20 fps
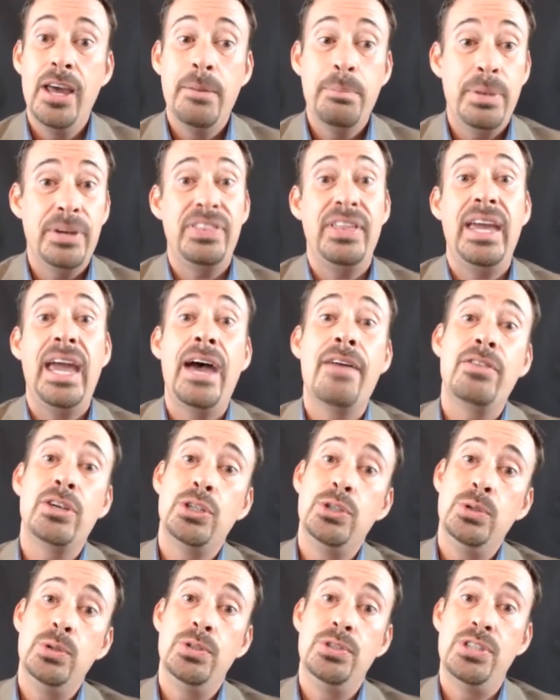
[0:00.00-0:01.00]
but they have a
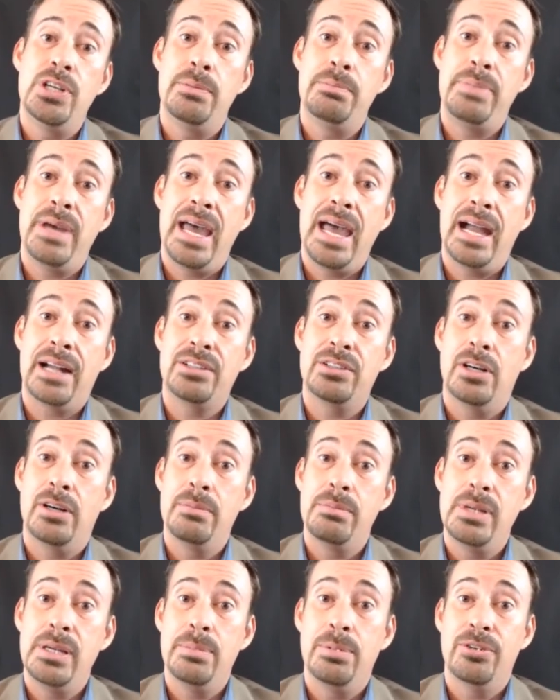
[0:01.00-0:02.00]
huge impact
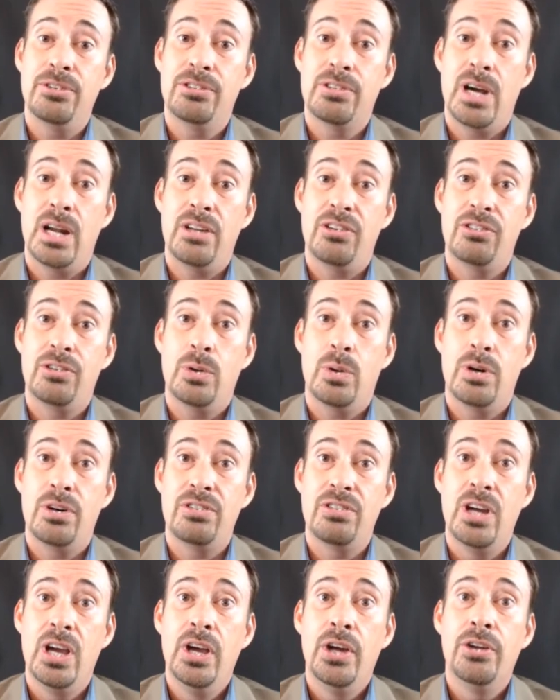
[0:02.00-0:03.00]
on people's credit
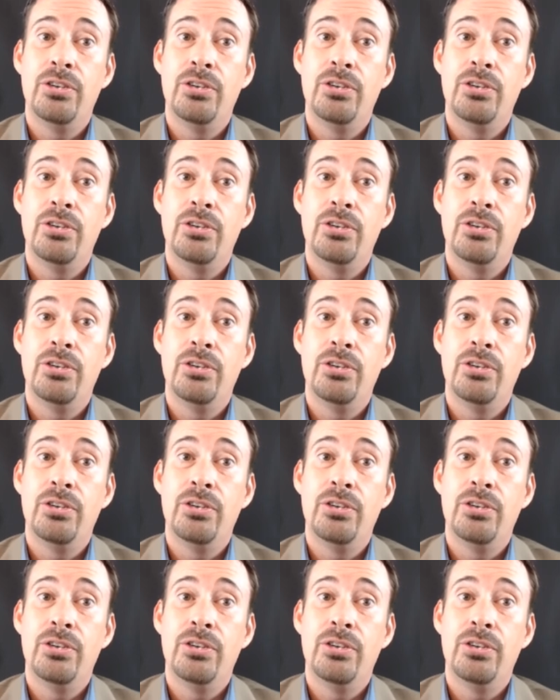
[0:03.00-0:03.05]
scores.